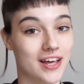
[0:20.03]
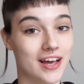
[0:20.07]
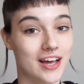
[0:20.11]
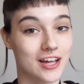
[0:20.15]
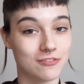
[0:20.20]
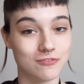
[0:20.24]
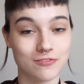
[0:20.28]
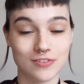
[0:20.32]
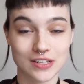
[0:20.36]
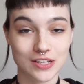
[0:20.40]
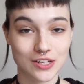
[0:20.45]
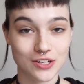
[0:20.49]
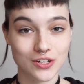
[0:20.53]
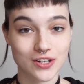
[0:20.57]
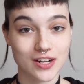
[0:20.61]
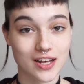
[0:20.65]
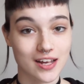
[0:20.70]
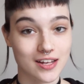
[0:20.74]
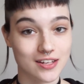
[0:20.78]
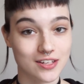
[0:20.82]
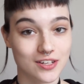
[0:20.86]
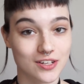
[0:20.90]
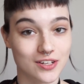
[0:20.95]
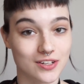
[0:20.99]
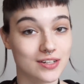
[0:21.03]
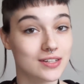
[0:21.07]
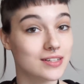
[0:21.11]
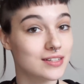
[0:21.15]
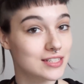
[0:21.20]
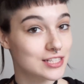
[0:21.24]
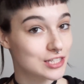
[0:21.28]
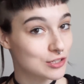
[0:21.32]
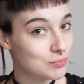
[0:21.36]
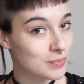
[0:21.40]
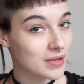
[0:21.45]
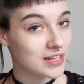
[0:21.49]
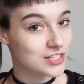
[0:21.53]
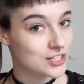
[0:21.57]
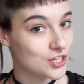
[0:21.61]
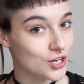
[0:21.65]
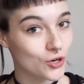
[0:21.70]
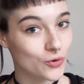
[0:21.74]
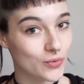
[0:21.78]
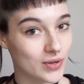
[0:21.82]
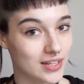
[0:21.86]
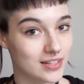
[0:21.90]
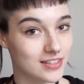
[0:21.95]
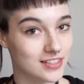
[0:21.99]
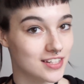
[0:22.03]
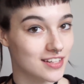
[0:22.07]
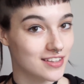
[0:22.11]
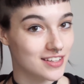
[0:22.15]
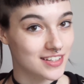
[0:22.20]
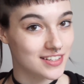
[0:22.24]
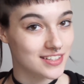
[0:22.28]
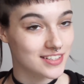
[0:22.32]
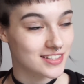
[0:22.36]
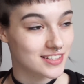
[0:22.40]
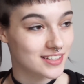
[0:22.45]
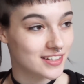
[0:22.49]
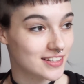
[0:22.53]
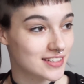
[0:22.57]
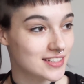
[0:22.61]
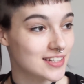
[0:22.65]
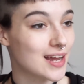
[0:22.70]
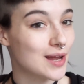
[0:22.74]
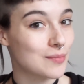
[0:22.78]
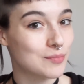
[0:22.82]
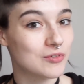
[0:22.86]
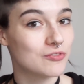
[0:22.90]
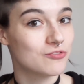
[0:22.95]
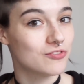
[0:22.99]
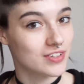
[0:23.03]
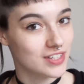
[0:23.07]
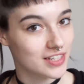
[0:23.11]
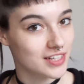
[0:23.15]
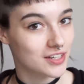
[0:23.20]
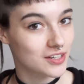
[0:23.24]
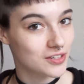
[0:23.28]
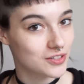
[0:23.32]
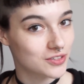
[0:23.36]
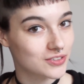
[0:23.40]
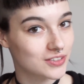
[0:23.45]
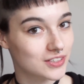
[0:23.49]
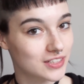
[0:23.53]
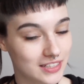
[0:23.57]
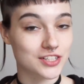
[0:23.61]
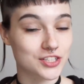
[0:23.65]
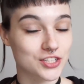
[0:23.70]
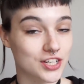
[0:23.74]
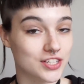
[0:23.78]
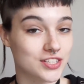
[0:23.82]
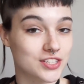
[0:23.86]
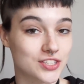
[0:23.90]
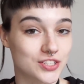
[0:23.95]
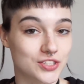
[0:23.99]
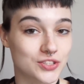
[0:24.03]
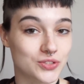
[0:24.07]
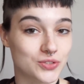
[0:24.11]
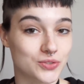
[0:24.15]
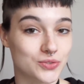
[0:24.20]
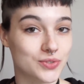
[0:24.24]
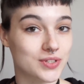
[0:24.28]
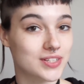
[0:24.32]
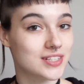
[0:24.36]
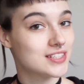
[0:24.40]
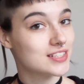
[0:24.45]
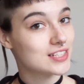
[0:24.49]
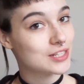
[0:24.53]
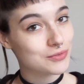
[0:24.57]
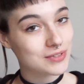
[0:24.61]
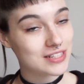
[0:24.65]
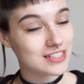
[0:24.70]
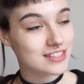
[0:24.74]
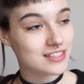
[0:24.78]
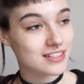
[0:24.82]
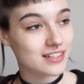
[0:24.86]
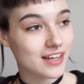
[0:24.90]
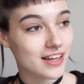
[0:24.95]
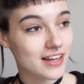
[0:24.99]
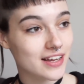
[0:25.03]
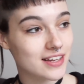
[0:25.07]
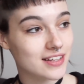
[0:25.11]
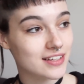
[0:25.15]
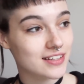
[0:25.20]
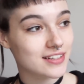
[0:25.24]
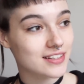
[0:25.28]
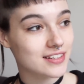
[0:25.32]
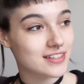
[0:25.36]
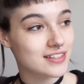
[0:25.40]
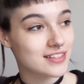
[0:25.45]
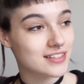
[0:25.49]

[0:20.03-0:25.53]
I figured I could dip my toe into this type of video just to see what it's like,